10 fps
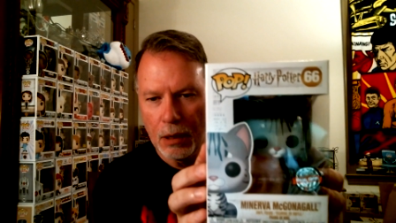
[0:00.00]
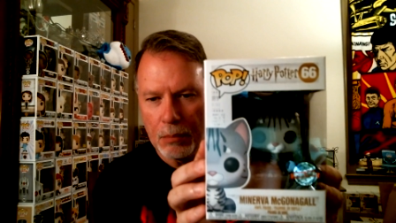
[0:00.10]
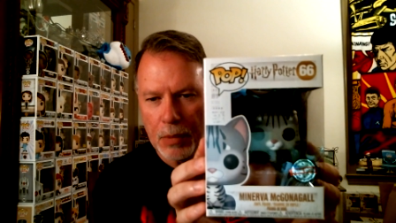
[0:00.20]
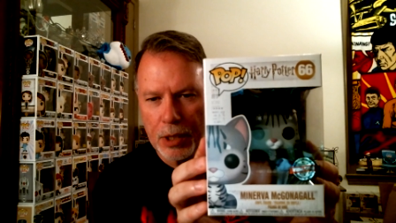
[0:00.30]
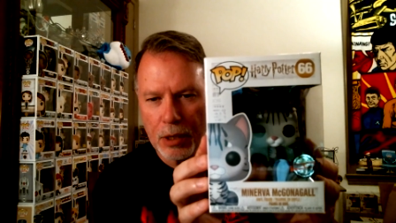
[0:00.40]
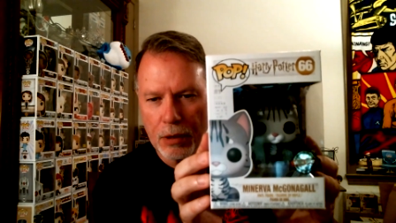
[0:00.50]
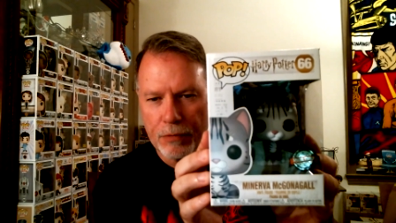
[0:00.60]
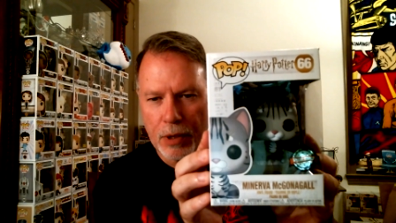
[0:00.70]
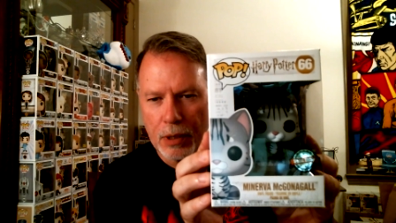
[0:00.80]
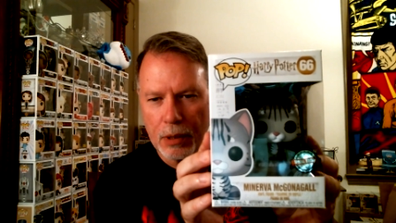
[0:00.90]

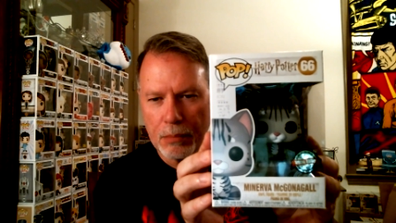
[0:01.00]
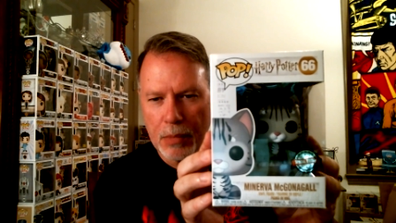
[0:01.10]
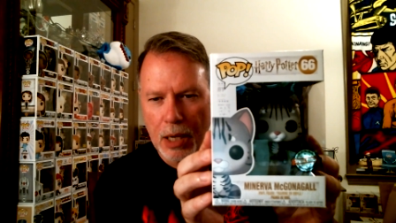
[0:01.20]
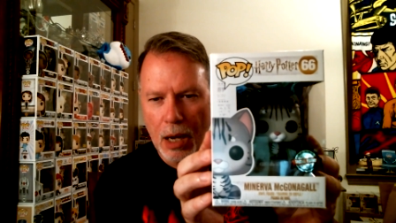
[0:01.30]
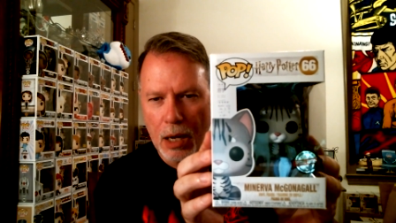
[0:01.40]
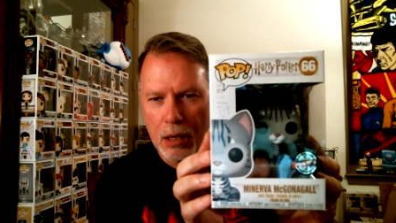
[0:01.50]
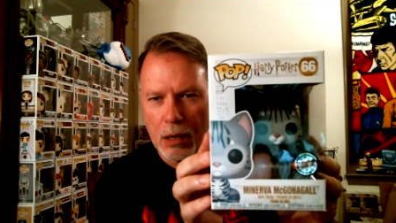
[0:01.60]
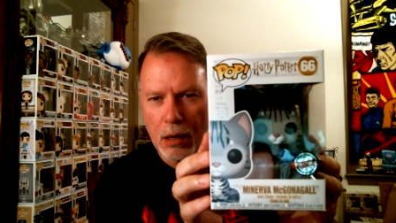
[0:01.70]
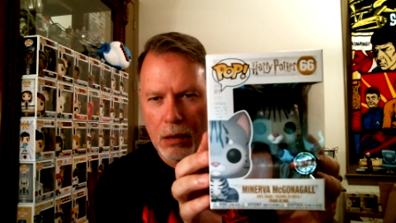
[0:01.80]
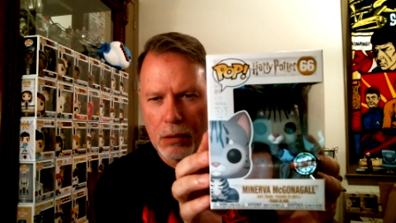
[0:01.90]
Minerva
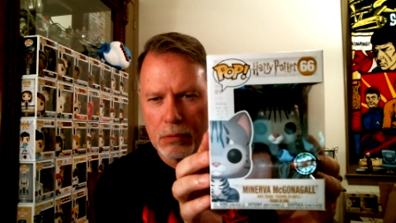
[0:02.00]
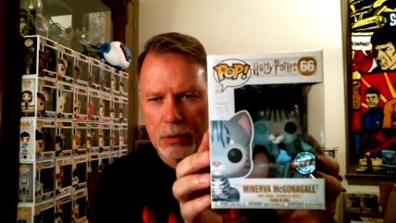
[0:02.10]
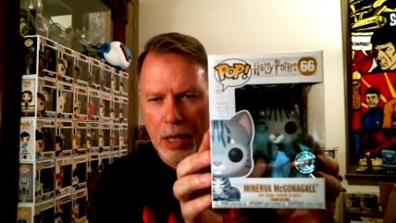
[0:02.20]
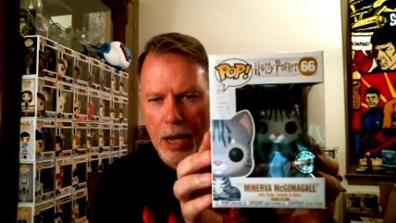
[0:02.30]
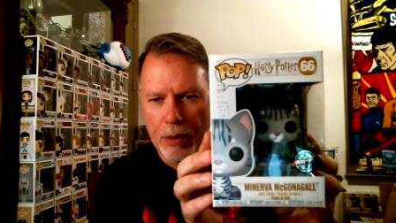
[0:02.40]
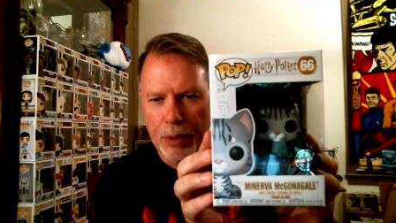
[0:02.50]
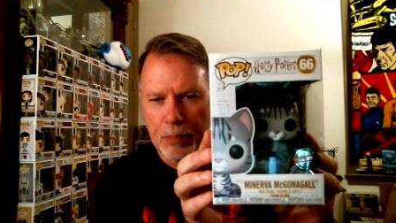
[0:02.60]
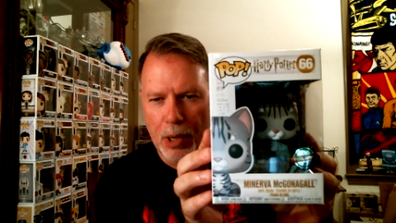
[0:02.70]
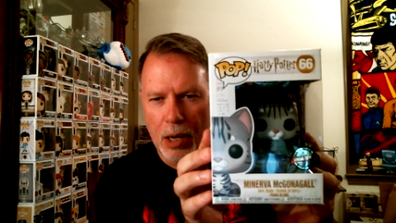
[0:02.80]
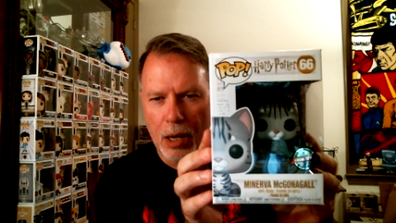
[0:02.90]
McGonagall, the Harry
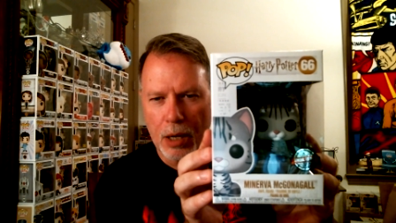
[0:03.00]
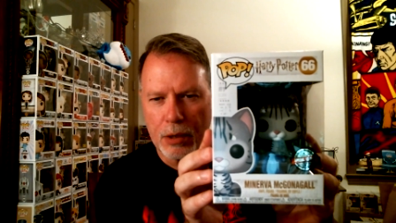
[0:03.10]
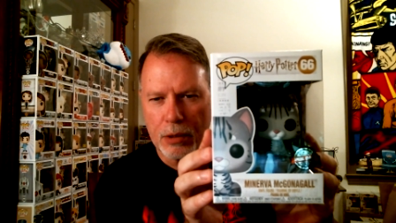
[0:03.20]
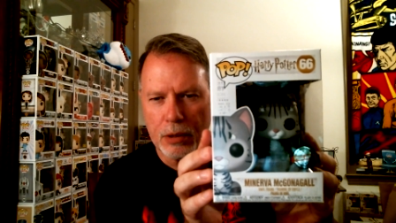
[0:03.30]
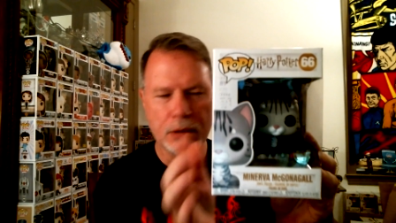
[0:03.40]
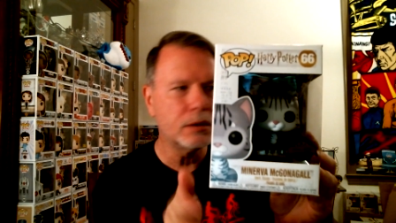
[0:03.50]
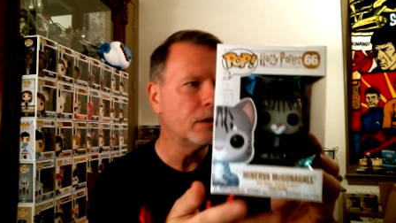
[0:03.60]
Potter.